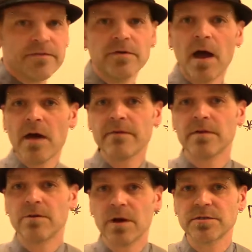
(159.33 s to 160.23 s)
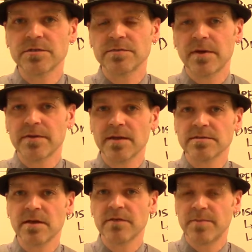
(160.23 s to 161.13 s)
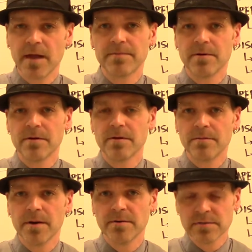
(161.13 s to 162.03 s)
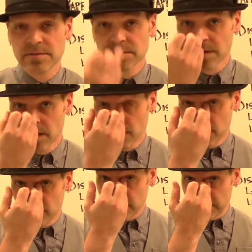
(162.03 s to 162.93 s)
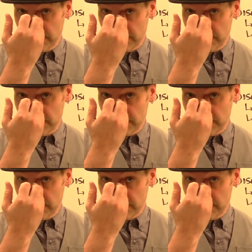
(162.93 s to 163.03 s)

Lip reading: you have any questions about that stuff, the paper or the posts, you can